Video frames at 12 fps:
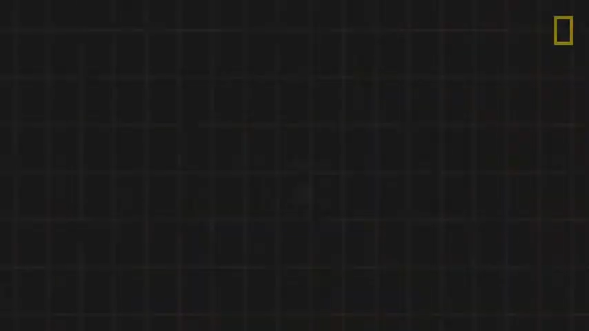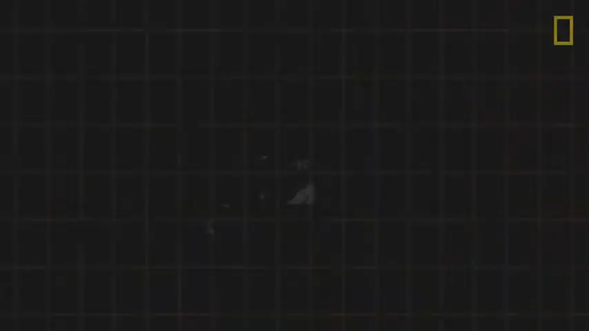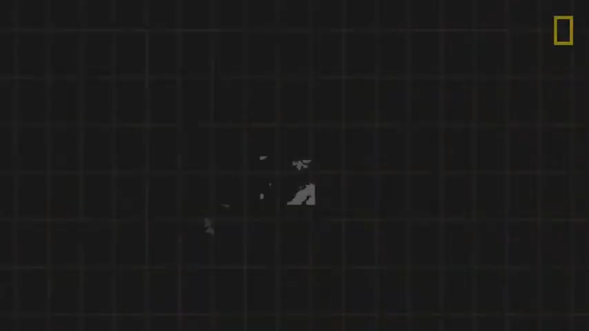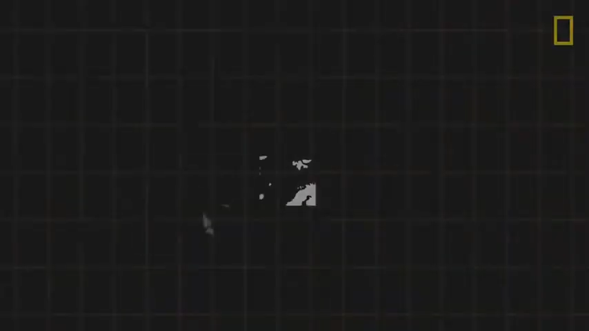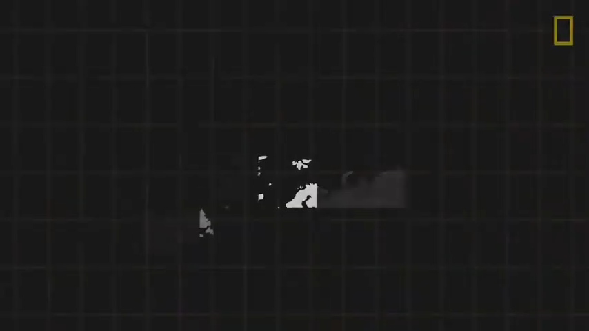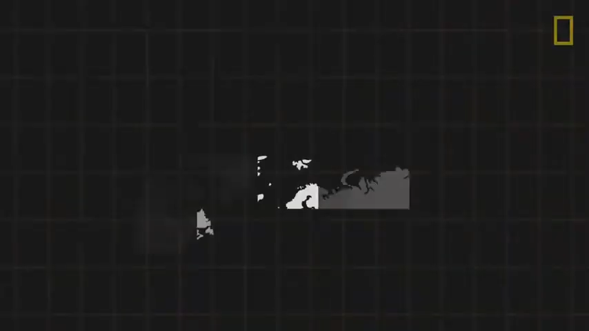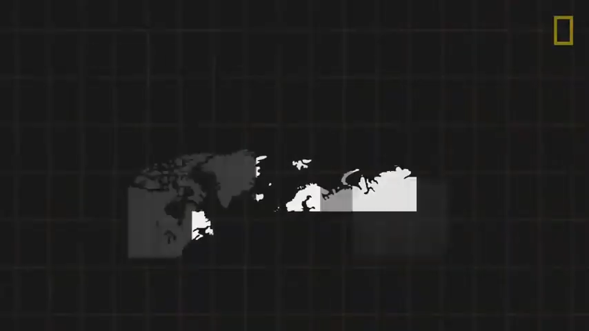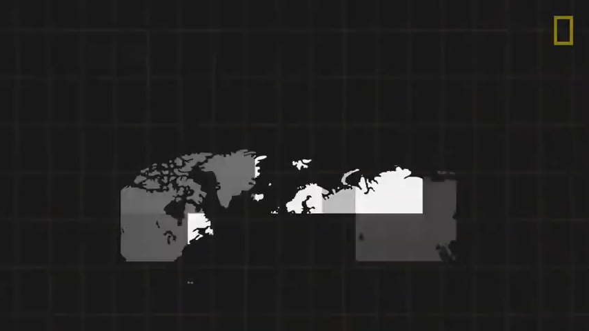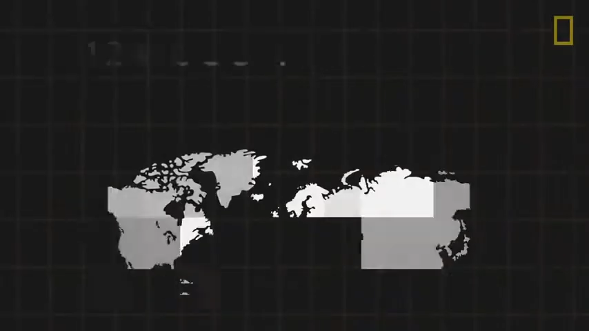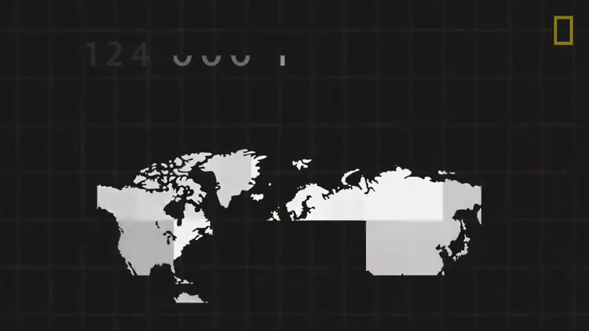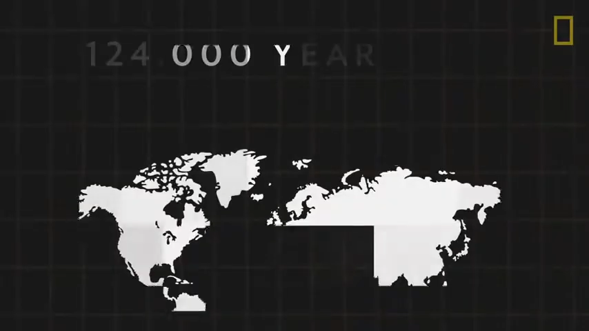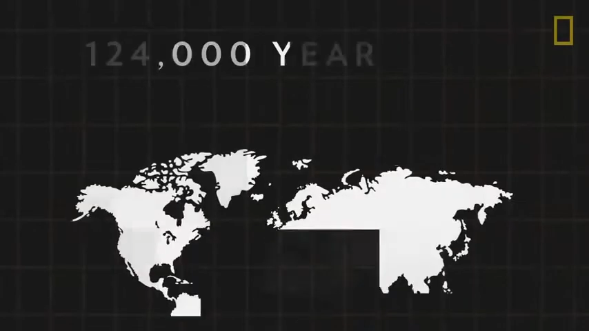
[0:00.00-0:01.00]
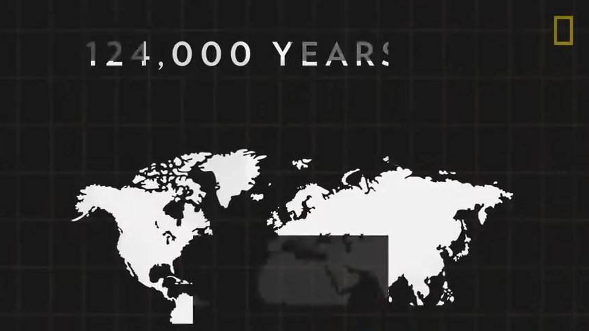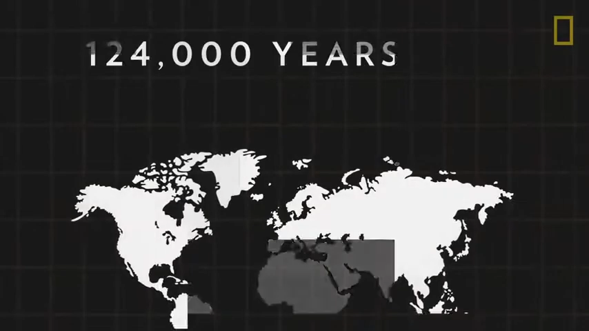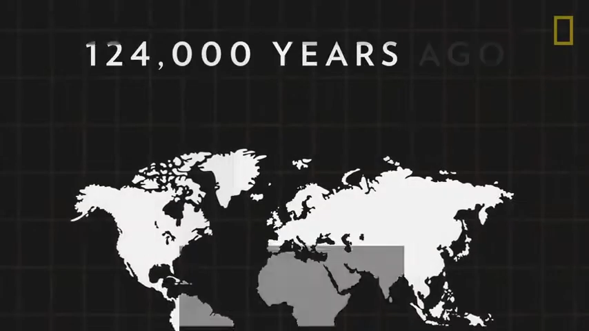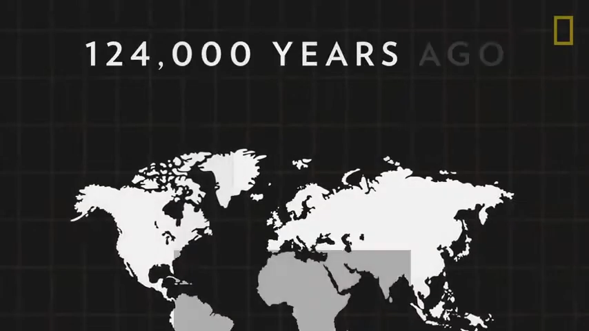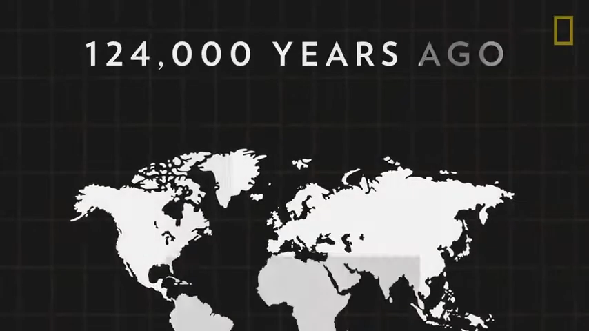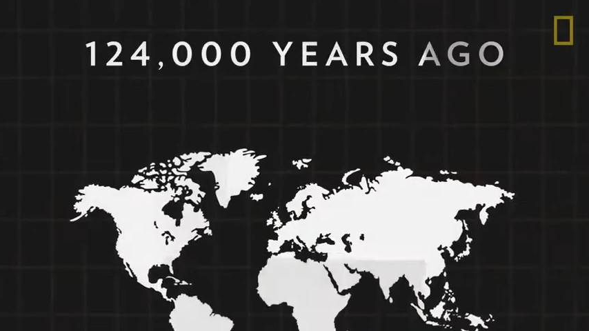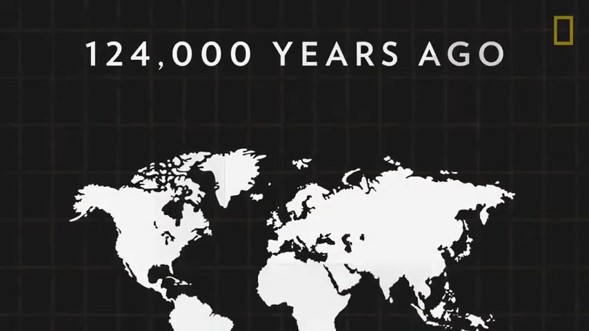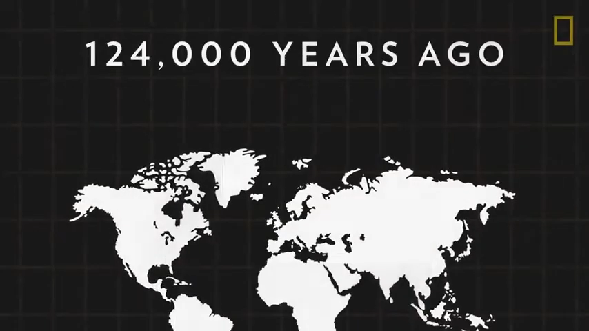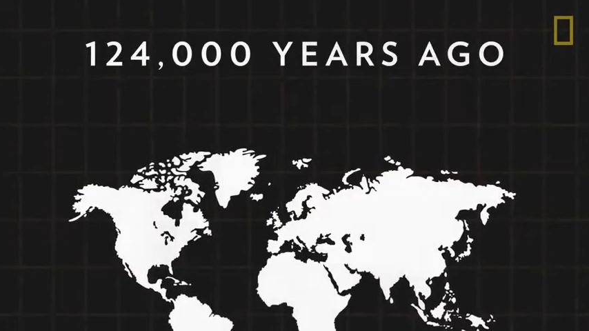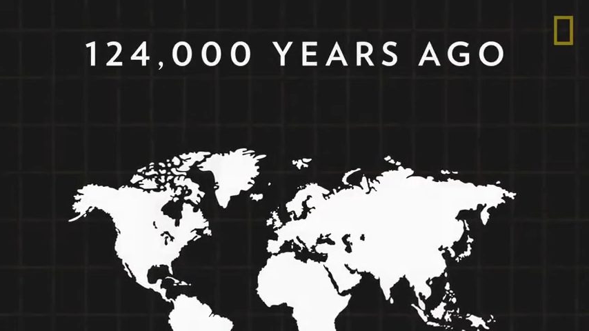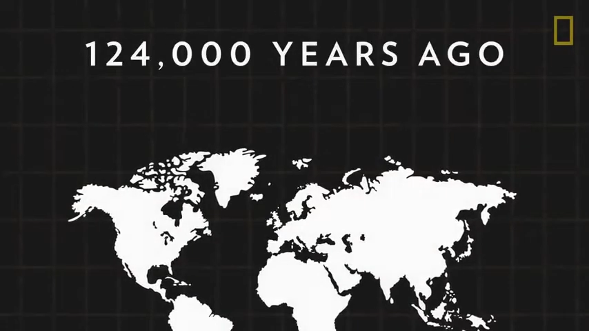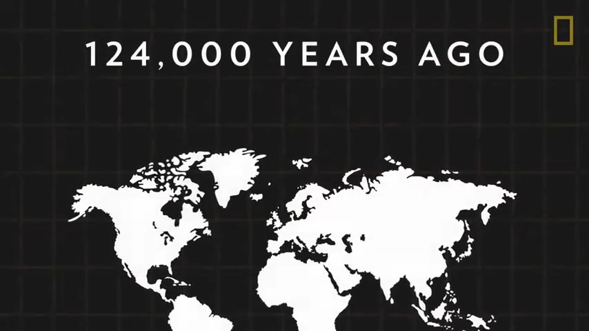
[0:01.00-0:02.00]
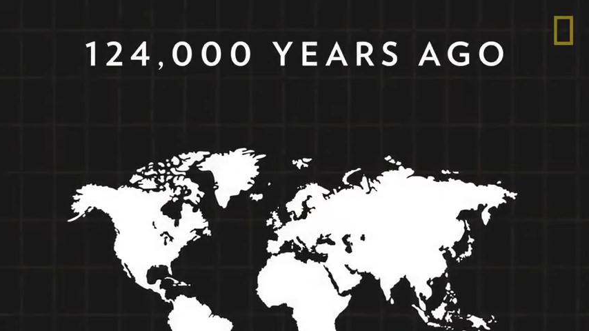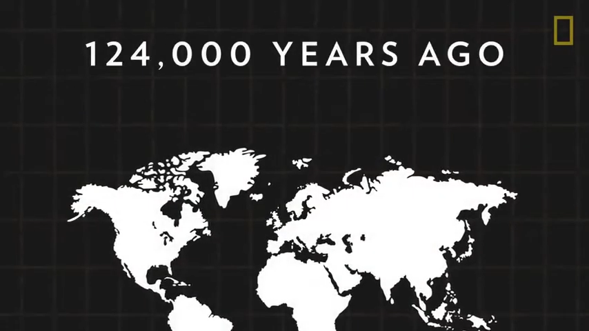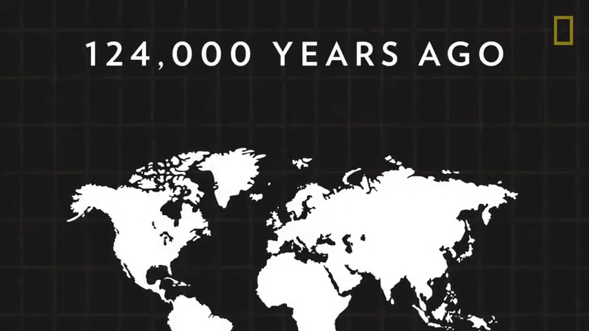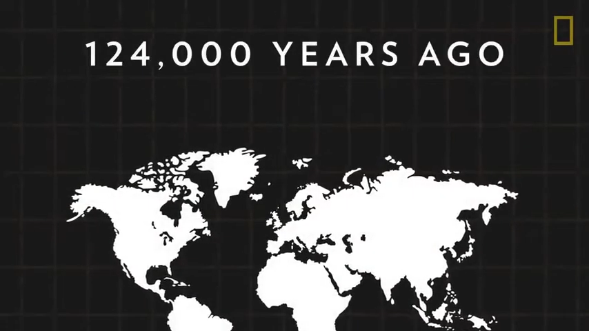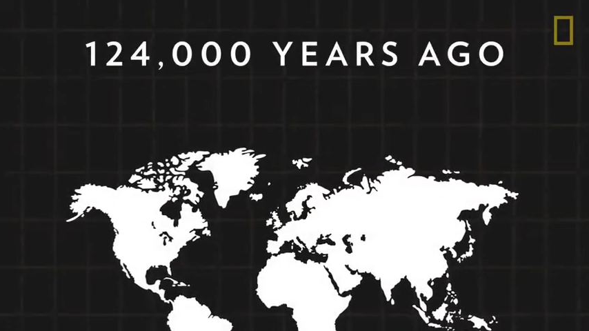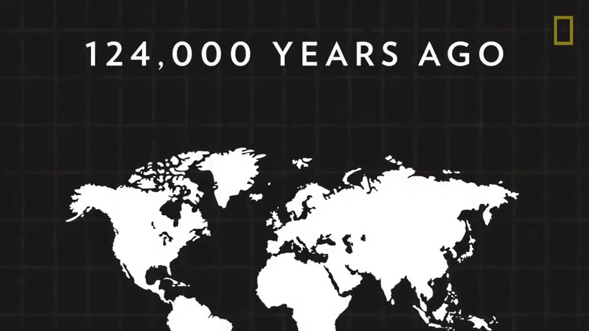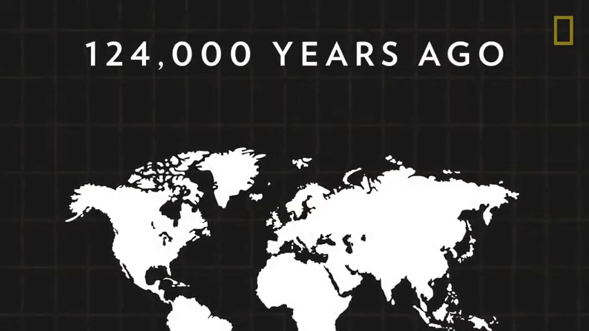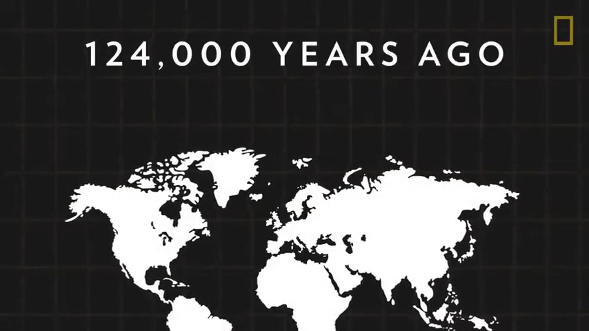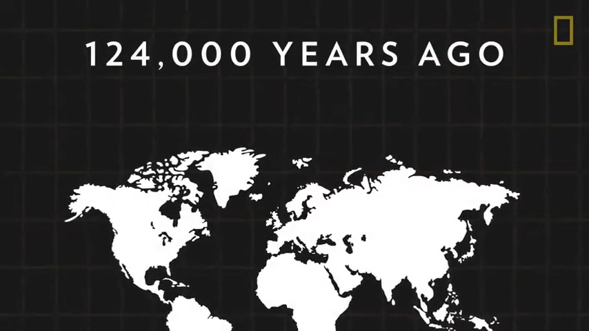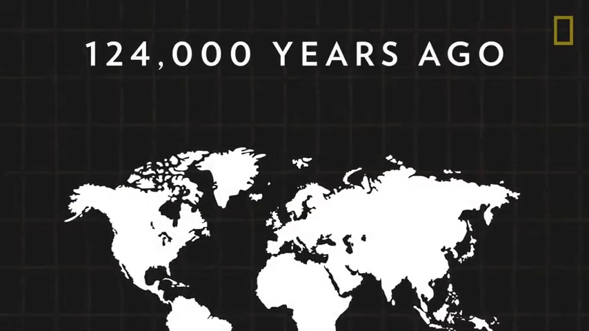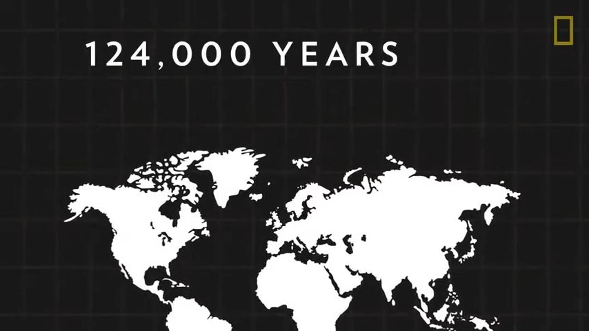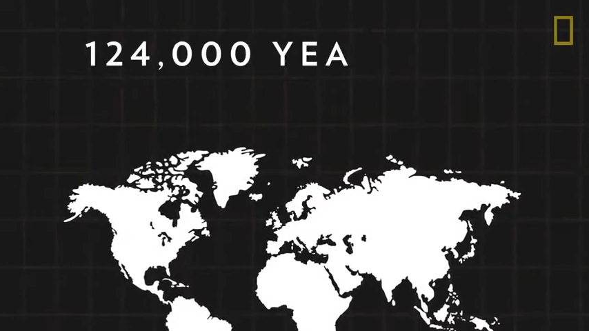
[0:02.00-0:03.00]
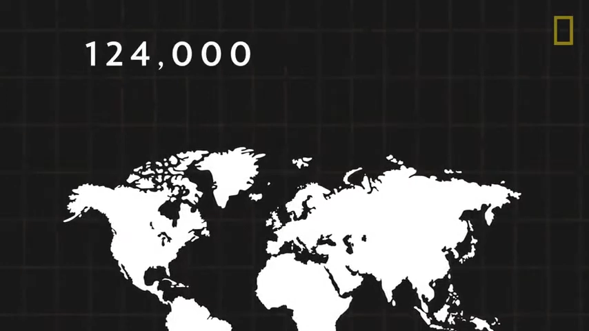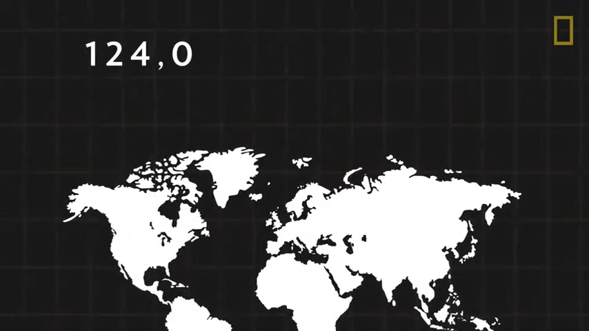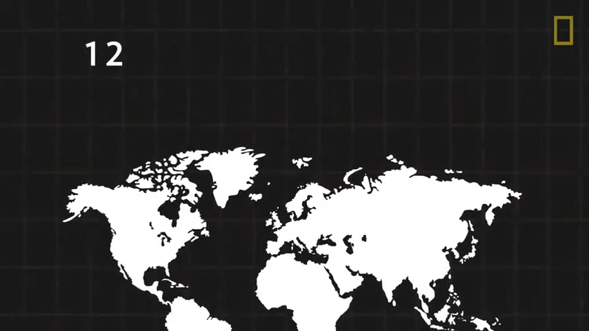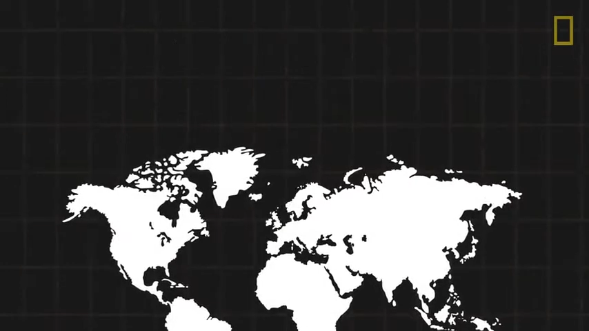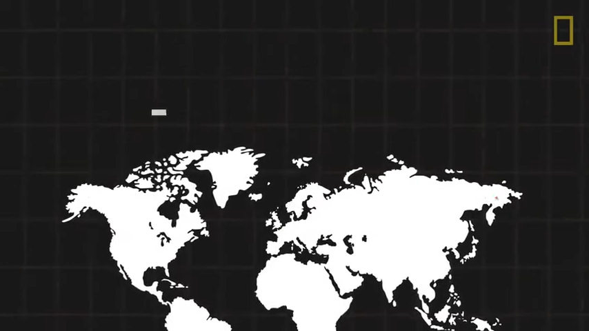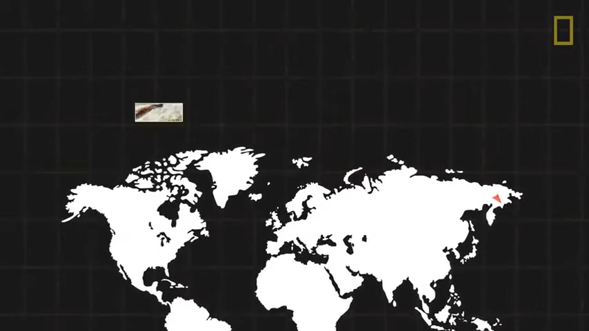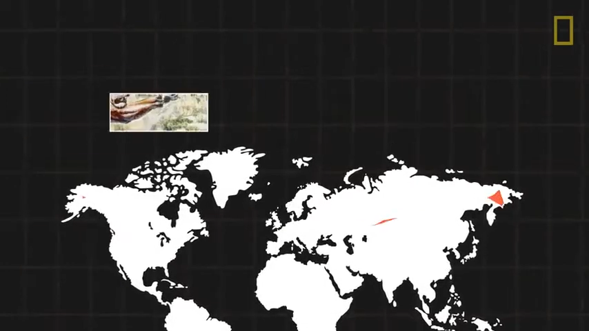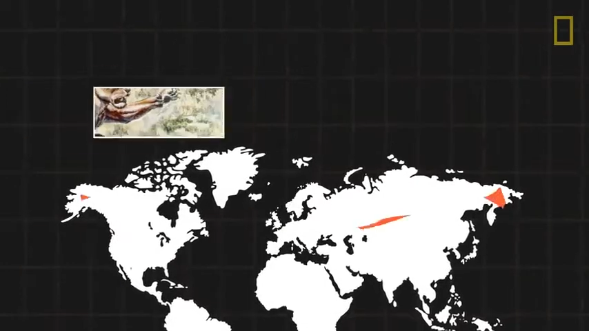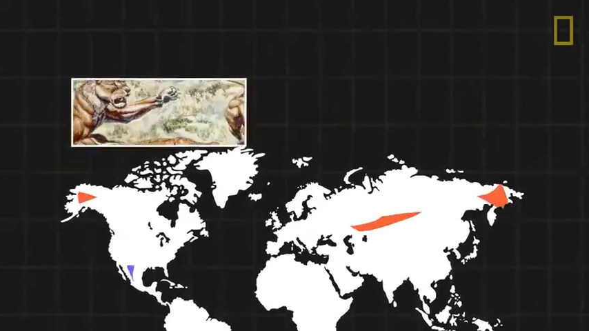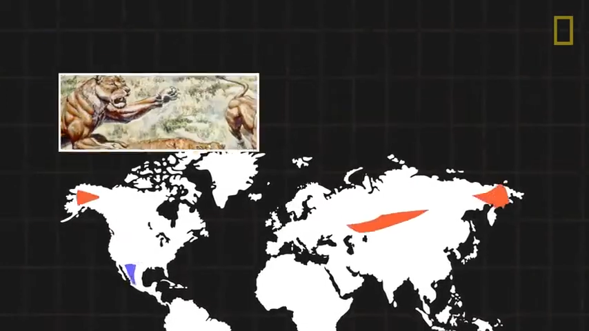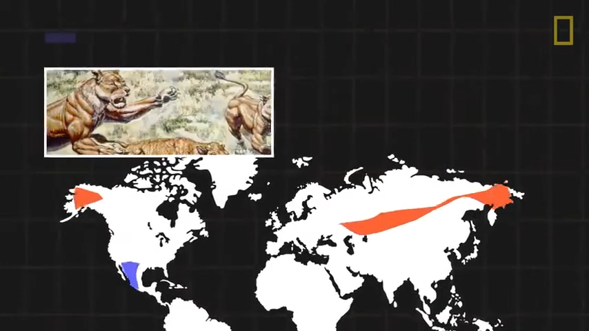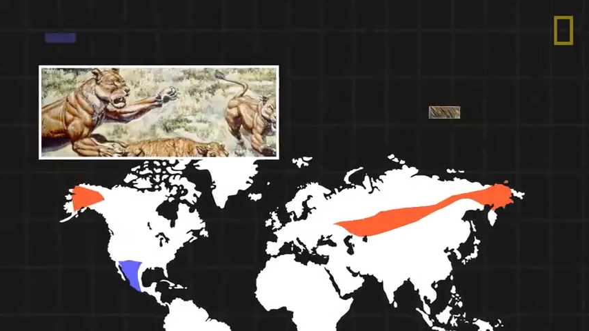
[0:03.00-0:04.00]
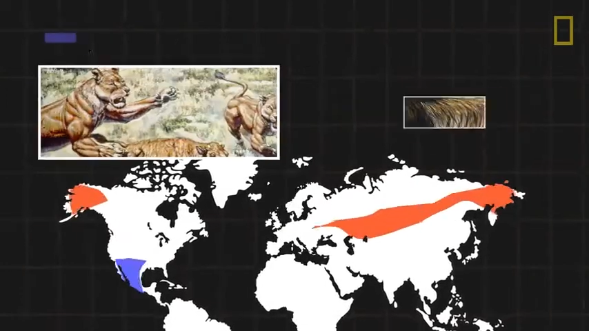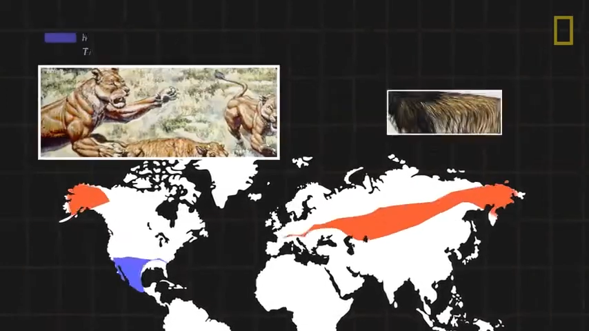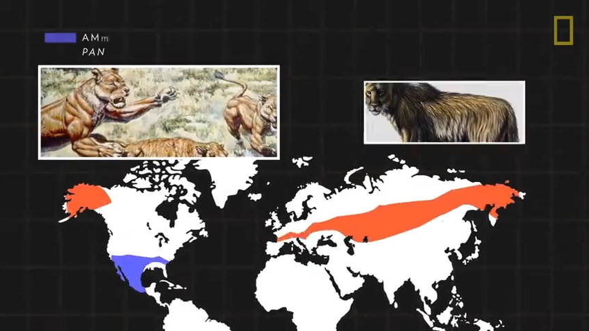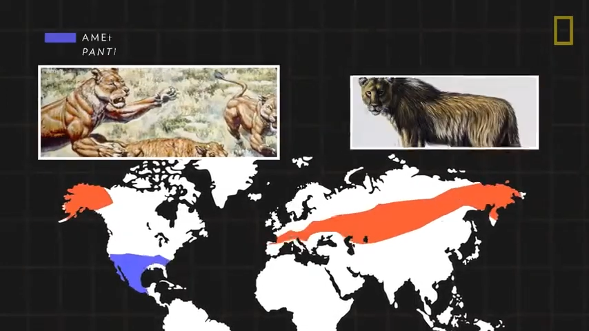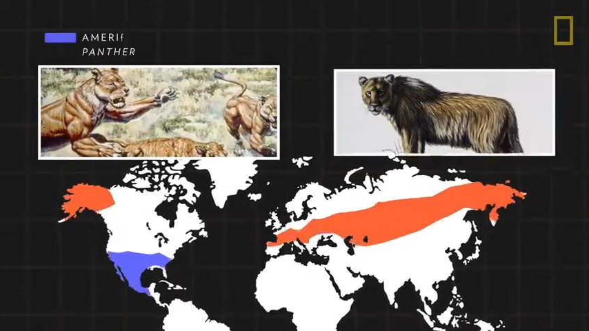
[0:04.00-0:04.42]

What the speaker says: [unreadable: no face in view]